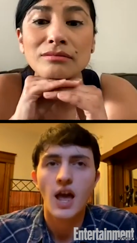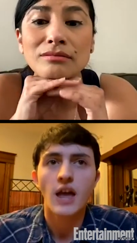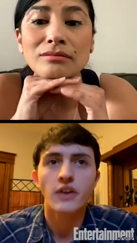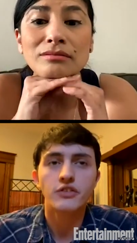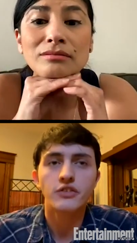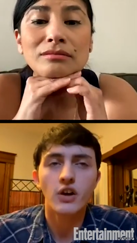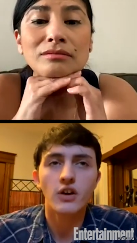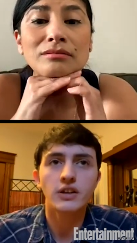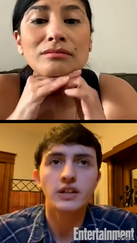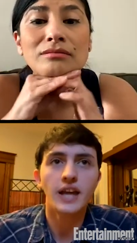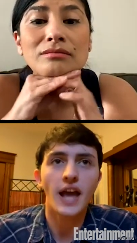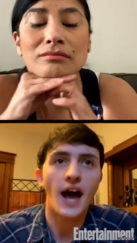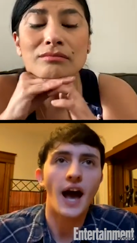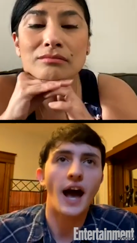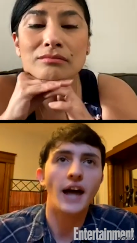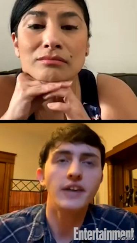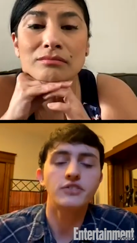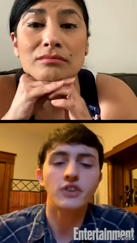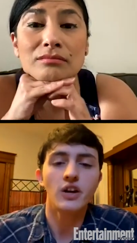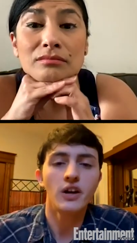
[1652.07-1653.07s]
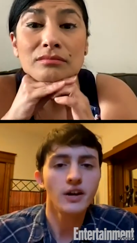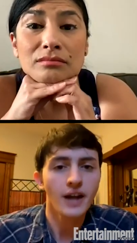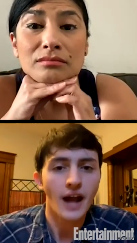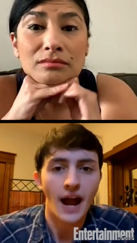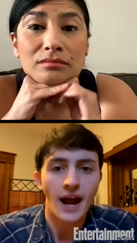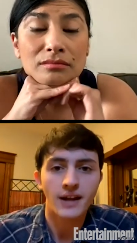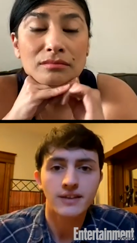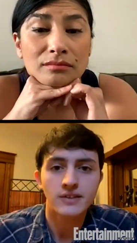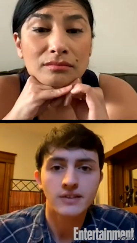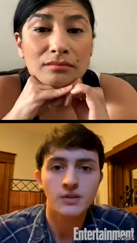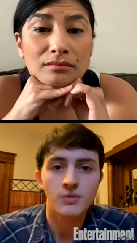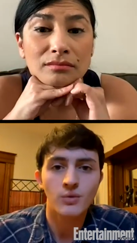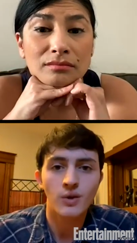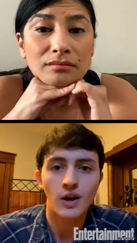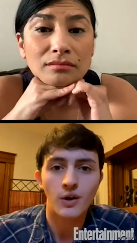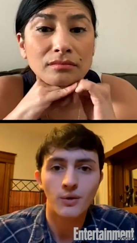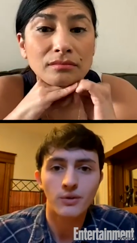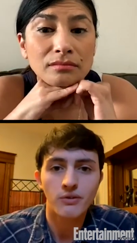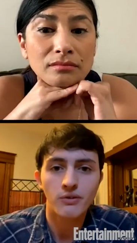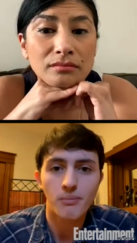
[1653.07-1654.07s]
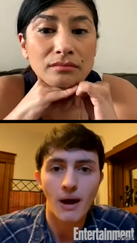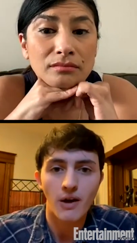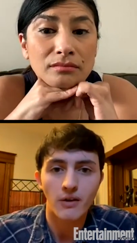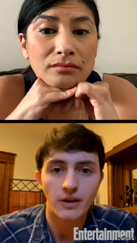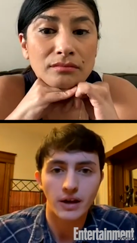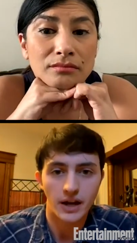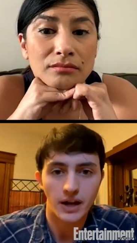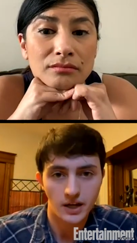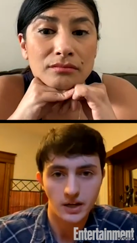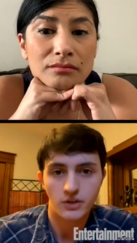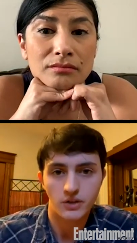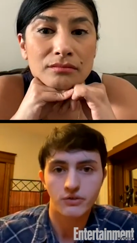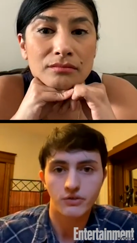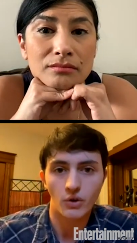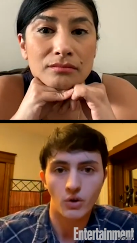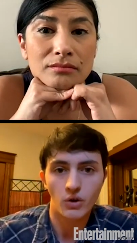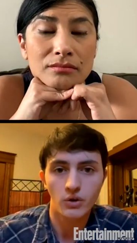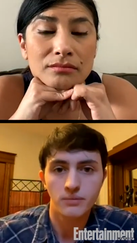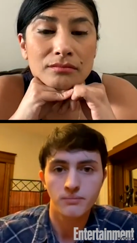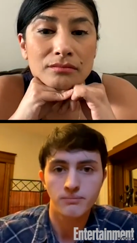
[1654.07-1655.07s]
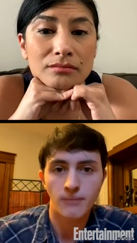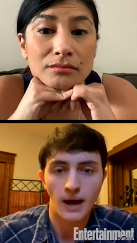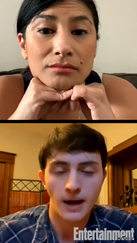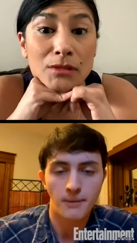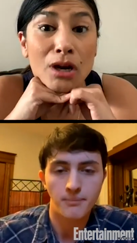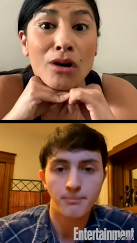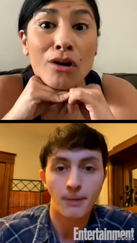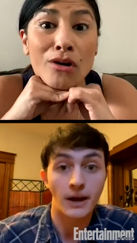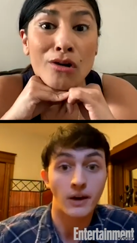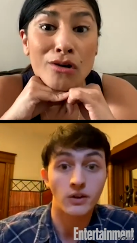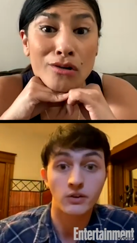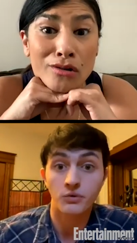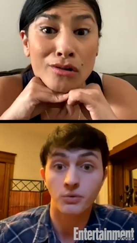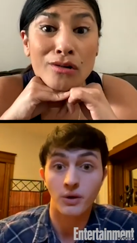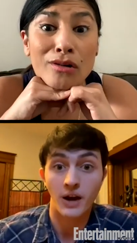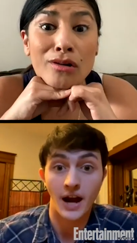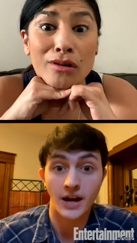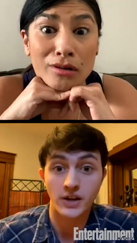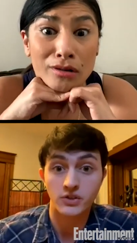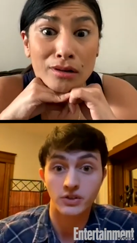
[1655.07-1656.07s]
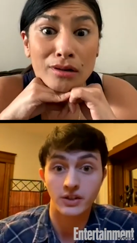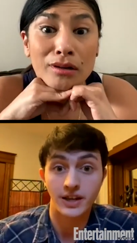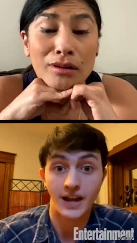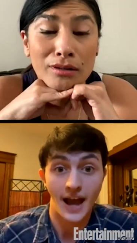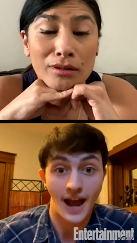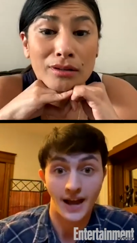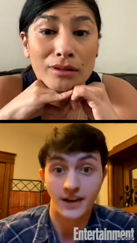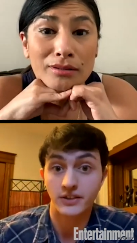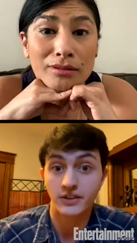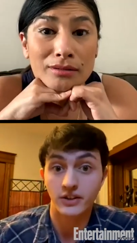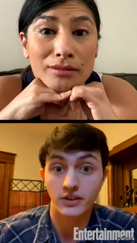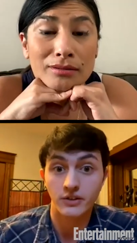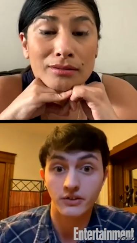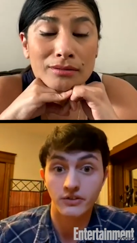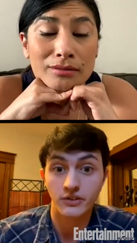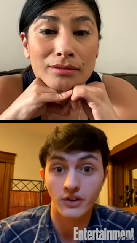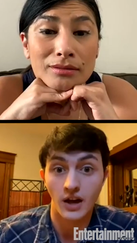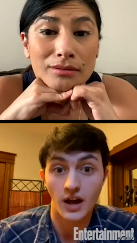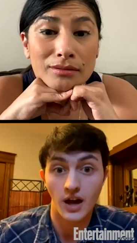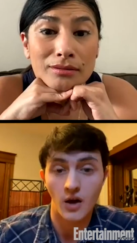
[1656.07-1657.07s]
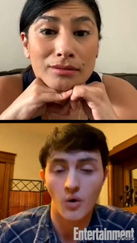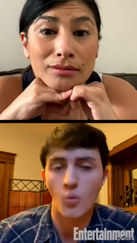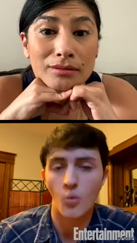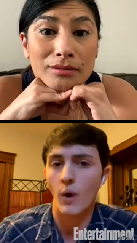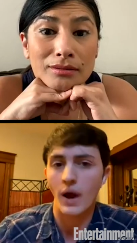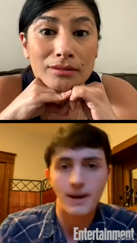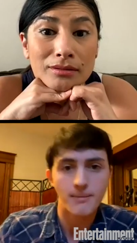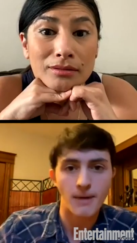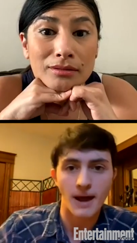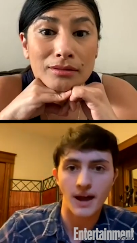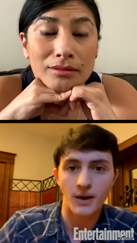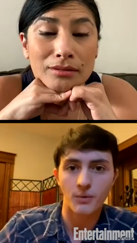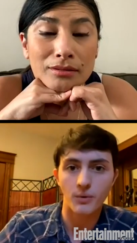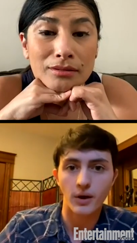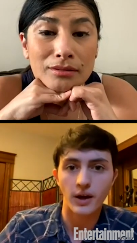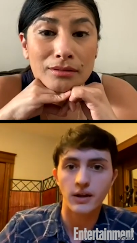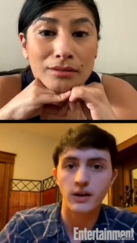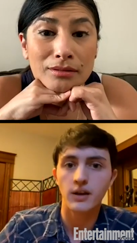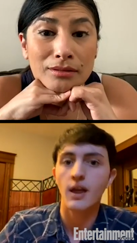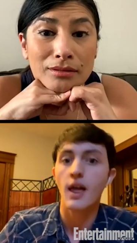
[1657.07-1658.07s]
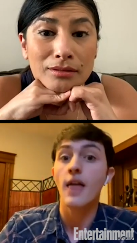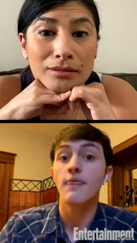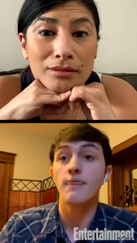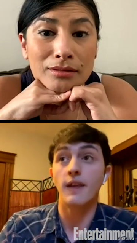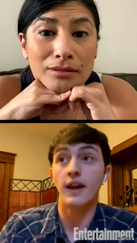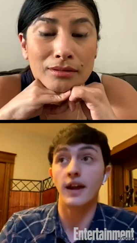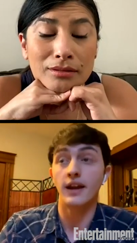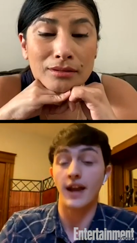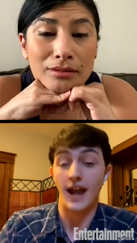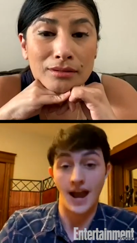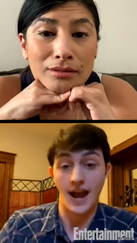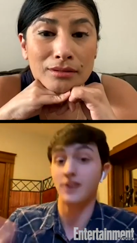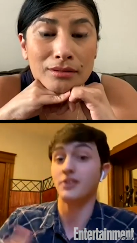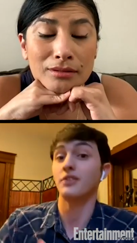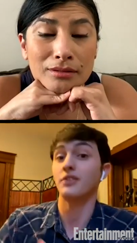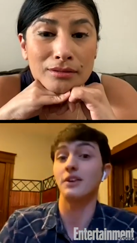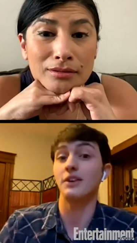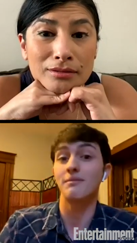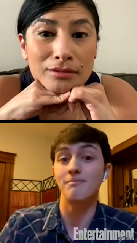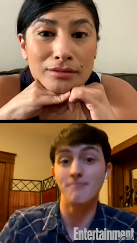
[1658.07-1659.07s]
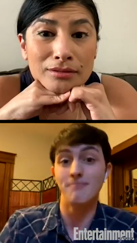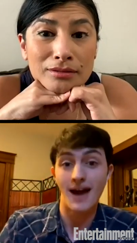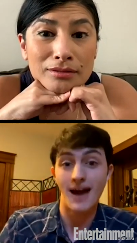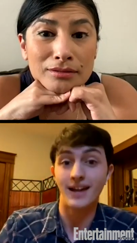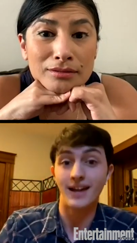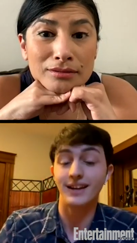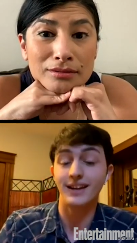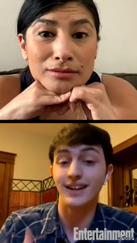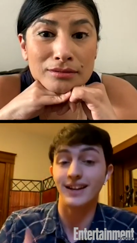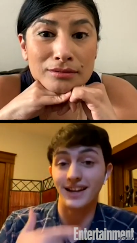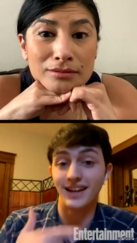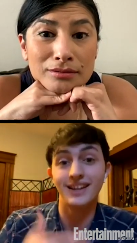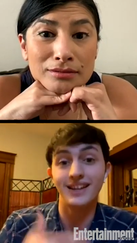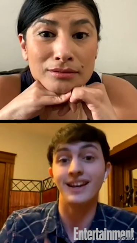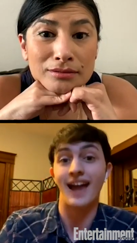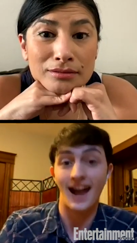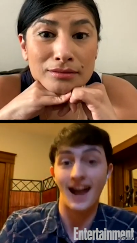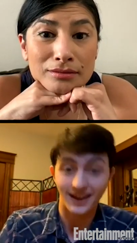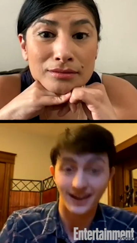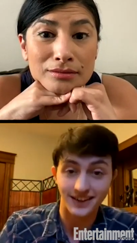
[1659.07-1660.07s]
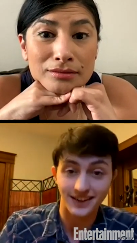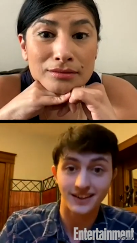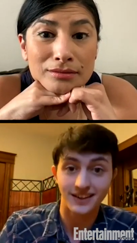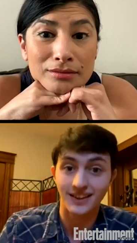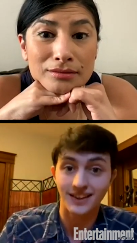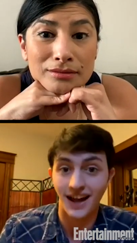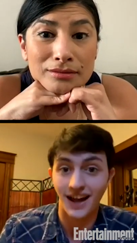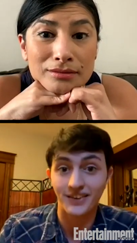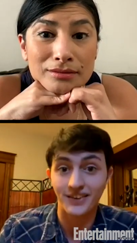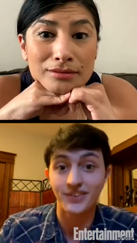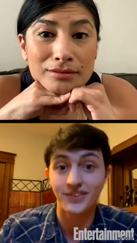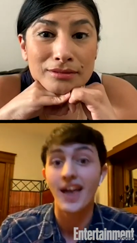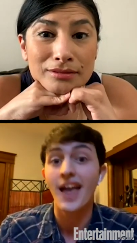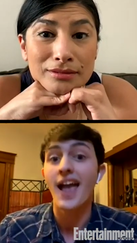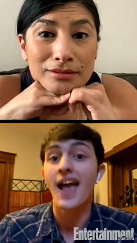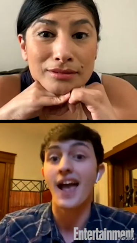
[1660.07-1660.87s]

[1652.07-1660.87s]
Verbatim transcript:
Speaker 1: So, yeah, I started acting when I was about 8 years old. My parents were actually actors way back when. They actually met in an acting class.